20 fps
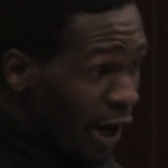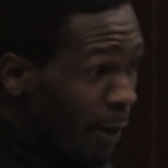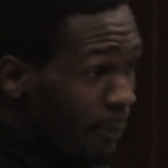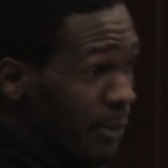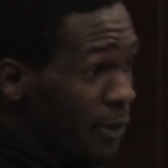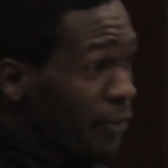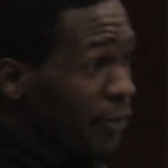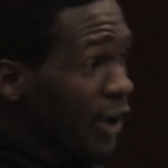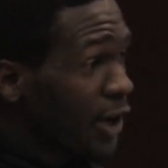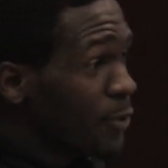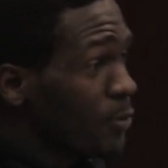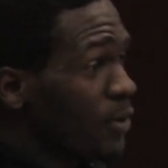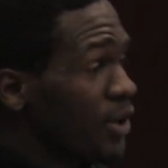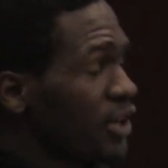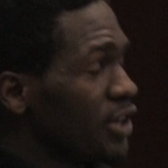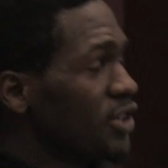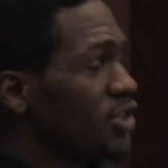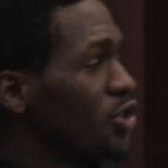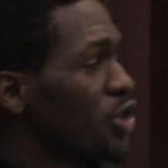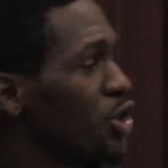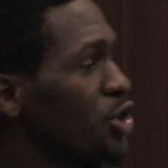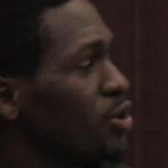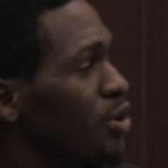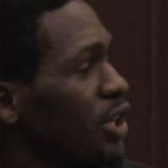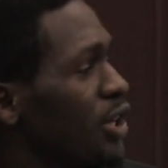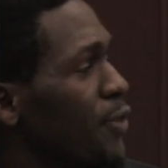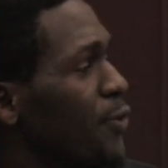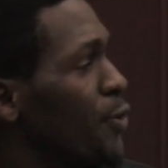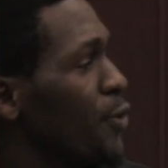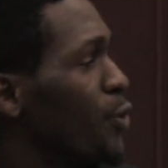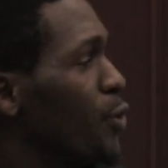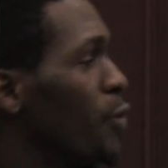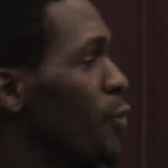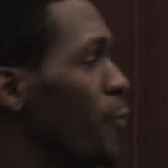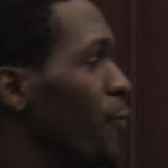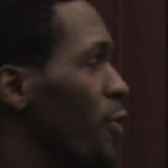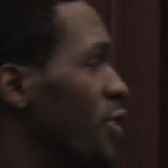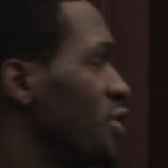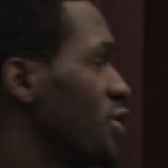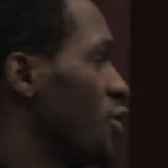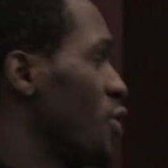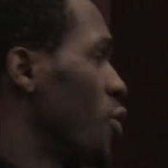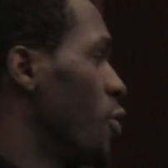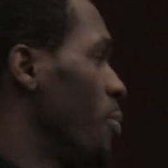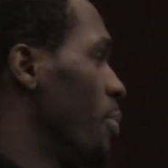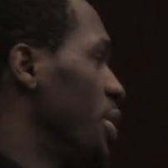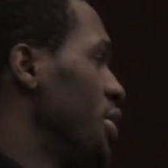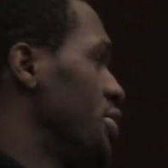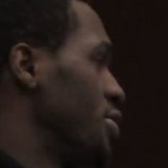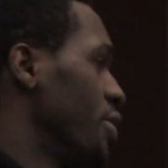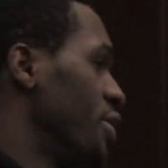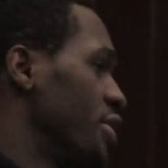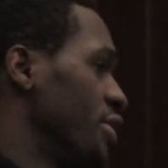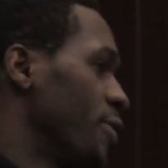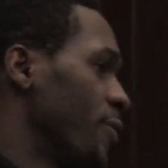um, vowel harmony, which is